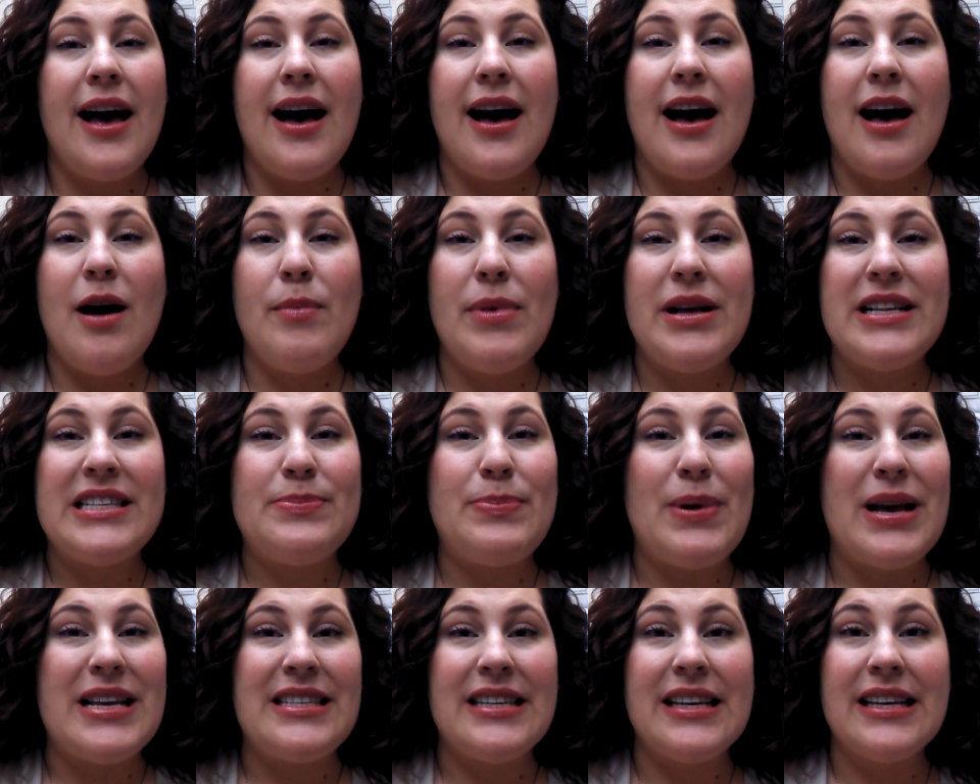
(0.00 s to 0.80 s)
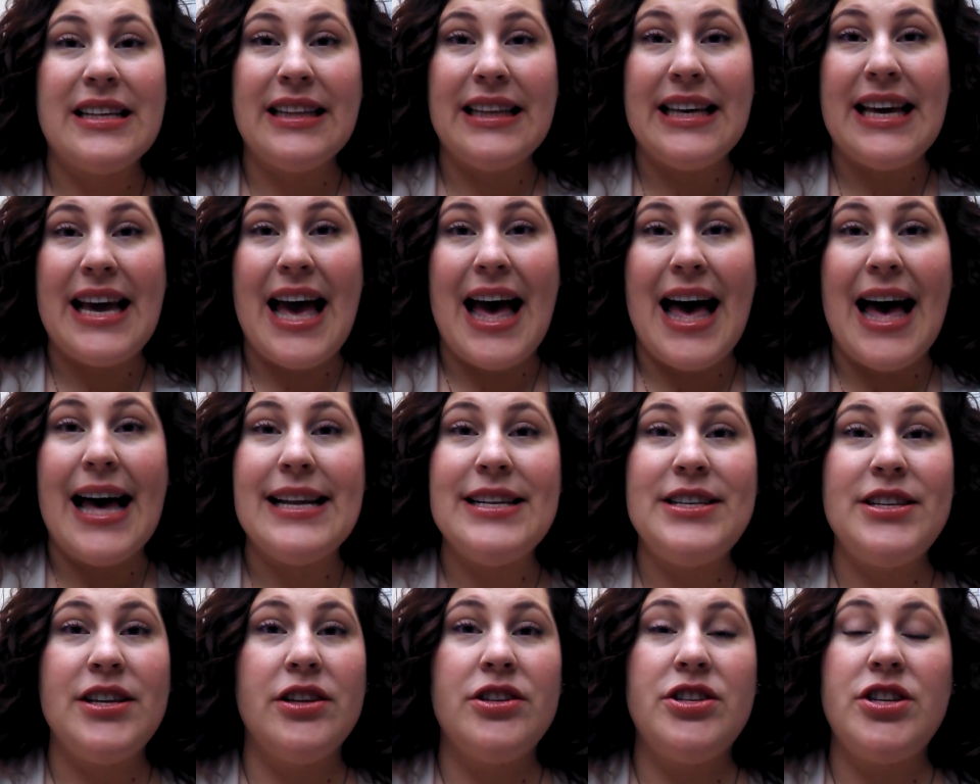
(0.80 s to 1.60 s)
Um, it's basically
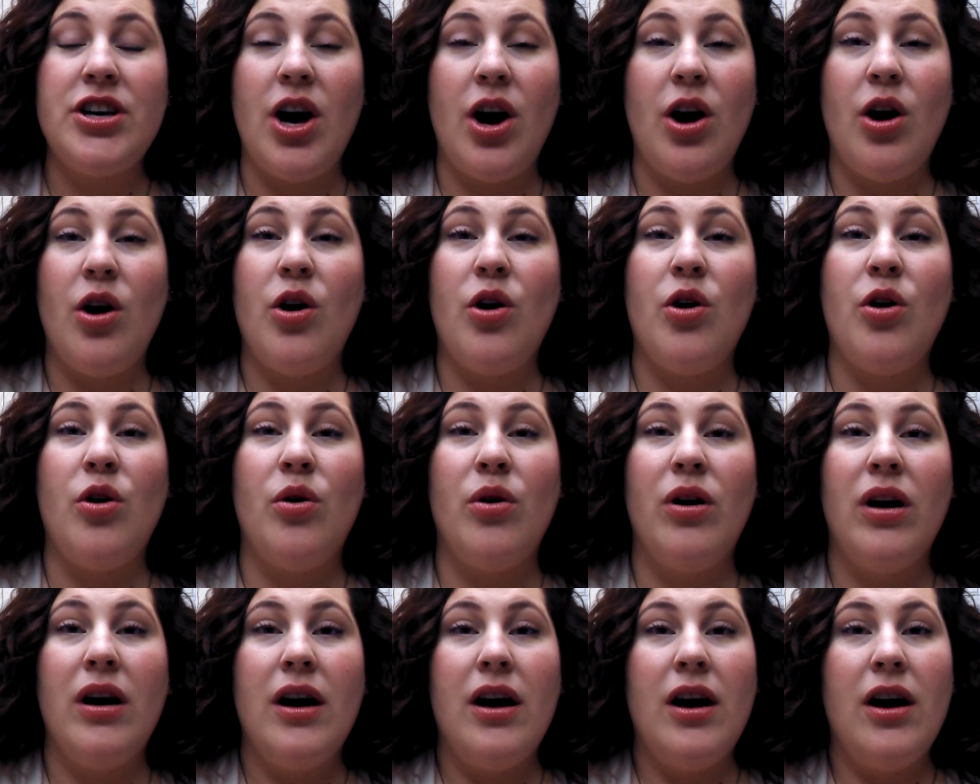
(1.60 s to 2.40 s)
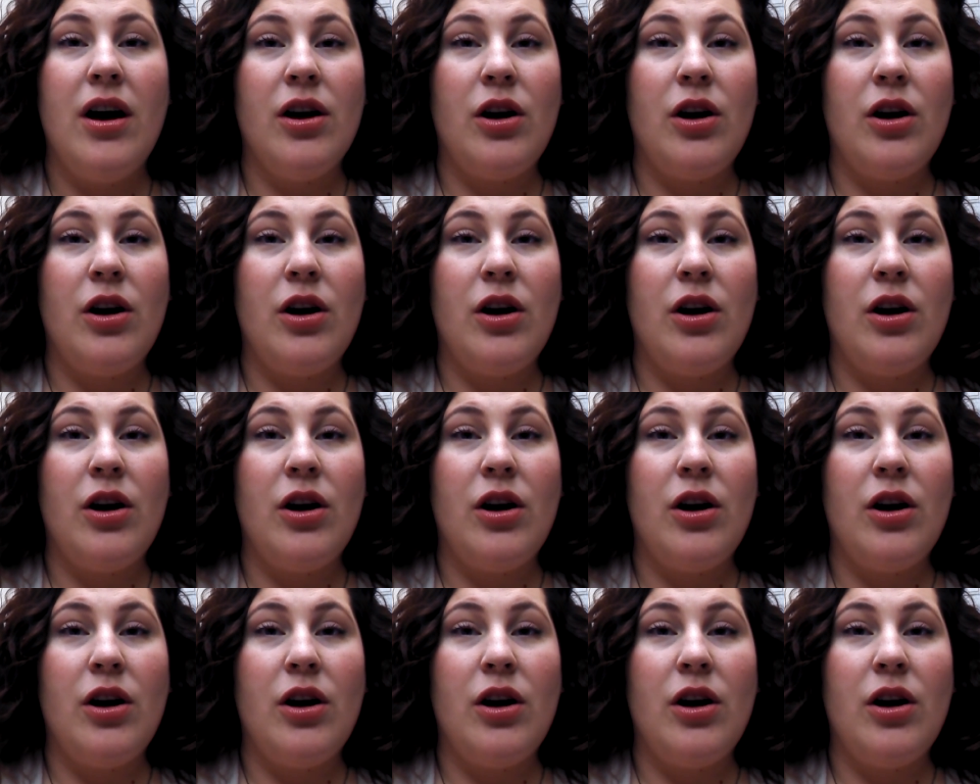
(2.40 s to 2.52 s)
head to toe